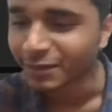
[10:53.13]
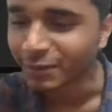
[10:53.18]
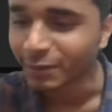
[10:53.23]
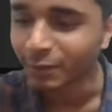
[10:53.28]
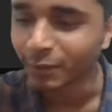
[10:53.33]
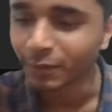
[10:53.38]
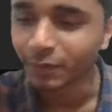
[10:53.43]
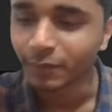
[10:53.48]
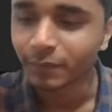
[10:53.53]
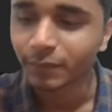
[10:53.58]

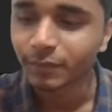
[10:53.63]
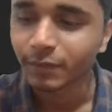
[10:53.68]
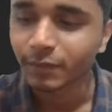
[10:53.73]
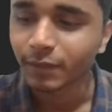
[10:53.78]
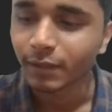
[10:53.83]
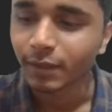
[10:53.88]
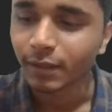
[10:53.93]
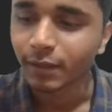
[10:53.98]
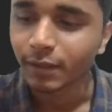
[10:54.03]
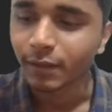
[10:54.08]
uh,
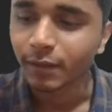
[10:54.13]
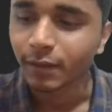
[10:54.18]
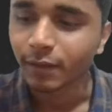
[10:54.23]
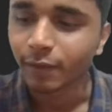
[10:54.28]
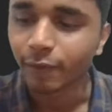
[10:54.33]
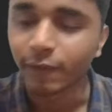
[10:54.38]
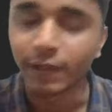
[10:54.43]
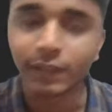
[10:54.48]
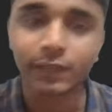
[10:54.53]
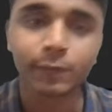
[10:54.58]

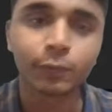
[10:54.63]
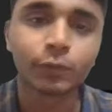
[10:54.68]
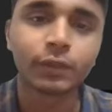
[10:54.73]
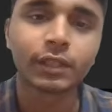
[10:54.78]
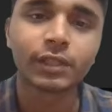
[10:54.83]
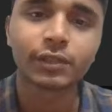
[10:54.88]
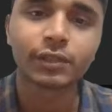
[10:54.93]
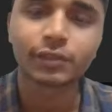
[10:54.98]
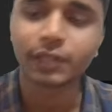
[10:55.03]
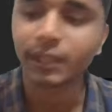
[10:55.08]
welcome to
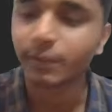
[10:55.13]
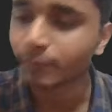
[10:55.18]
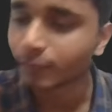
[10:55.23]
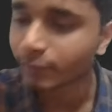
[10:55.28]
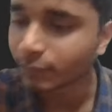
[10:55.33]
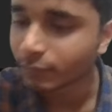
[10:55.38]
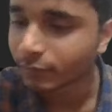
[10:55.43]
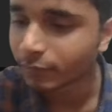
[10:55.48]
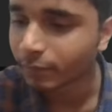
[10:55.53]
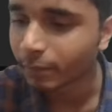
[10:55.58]
the stream,
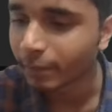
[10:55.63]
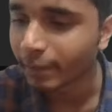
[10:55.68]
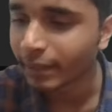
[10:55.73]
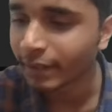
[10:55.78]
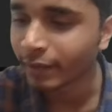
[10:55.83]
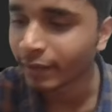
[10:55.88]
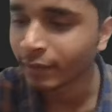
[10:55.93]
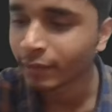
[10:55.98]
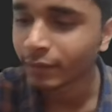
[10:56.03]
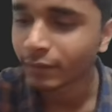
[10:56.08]

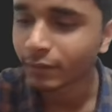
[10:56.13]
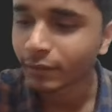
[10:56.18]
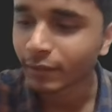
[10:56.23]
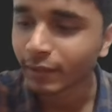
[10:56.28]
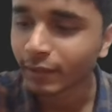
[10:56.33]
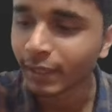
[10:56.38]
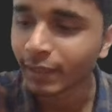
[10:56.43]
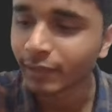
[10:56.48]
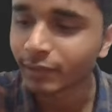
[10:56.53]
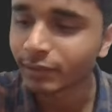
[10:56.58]
man,
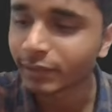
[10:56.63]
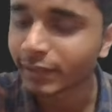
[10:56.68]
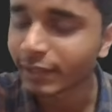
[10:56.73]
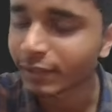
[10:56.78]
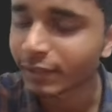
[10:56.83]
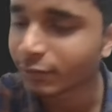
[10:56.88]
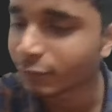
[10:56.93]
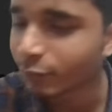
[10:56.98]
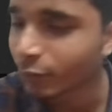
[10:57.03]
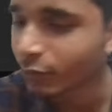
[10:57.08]
and
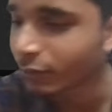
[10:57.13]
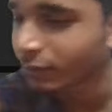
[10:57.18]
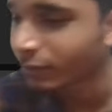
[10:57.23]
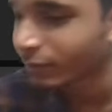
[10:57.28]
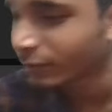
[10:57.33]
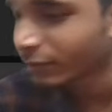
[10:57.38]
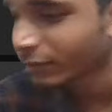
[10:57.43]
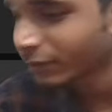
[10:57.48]
thanks for